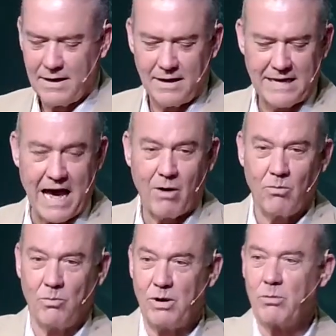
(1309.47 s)
Now,
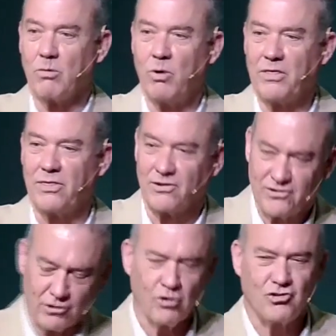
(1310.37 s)
when we were with the
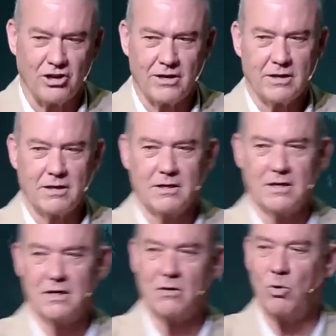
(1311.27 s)
surgeon
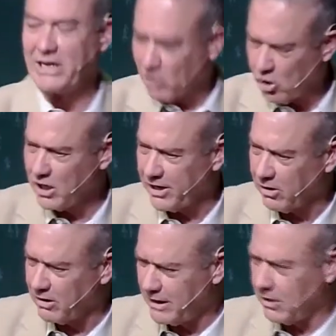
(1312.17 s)
uh, a week earlier,
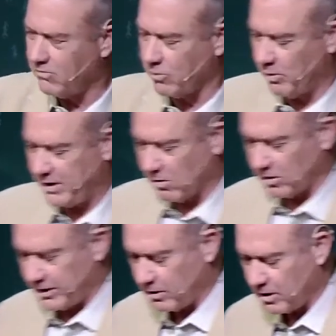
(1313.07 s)
a little over a week
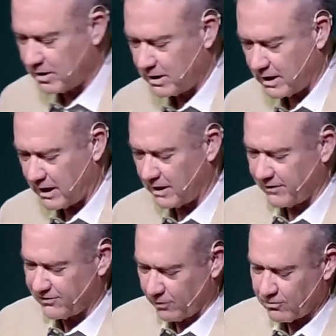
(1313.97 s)
earlier, uh, the
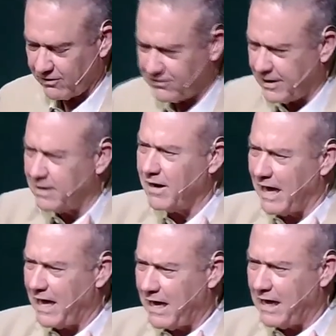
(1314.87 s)
surgeon said,
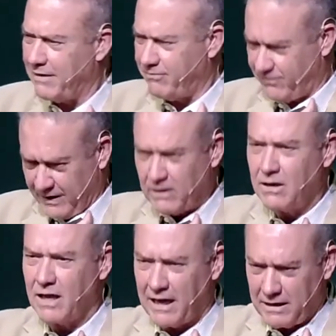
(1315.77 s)
I, I
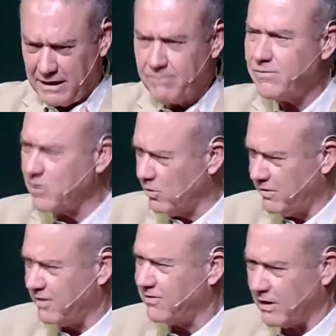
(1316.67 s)
feel a lymph node
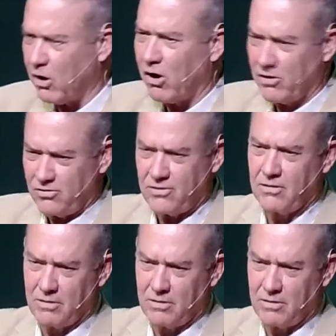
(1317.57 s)
that's enlarged.